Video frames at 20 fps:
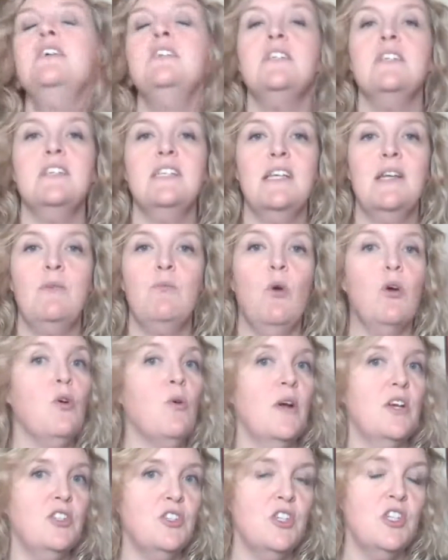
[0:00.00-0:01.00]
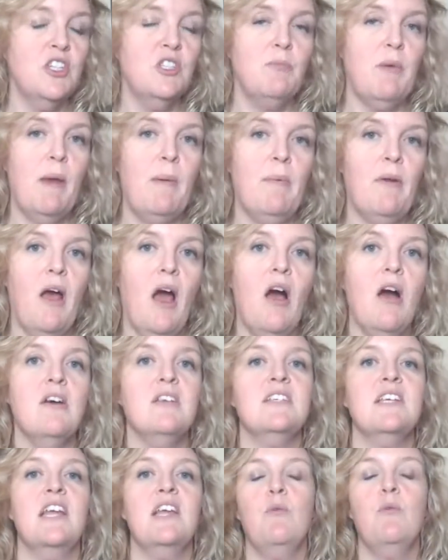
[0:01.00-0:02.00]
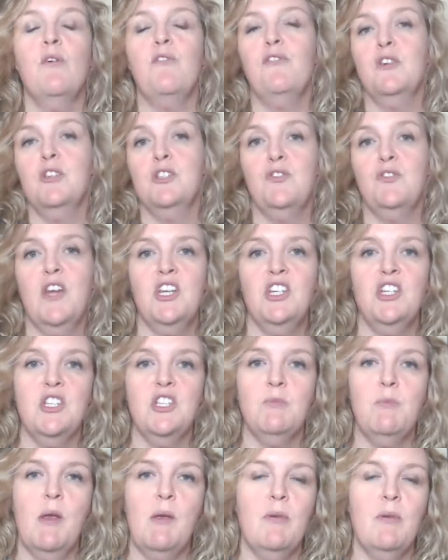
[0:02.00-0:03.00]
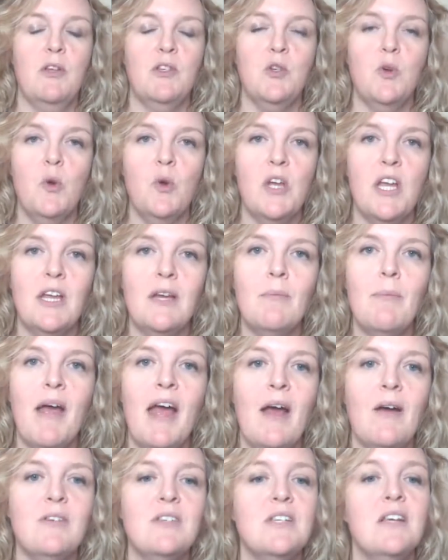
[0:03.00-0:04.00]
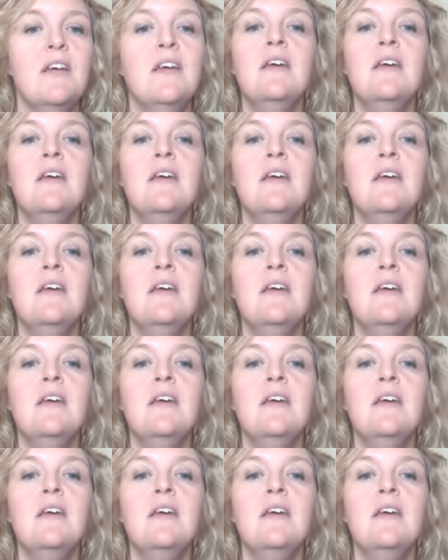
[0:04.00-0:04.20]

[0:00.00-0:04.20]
to see what questions people are asking, what frustrations people are talking about.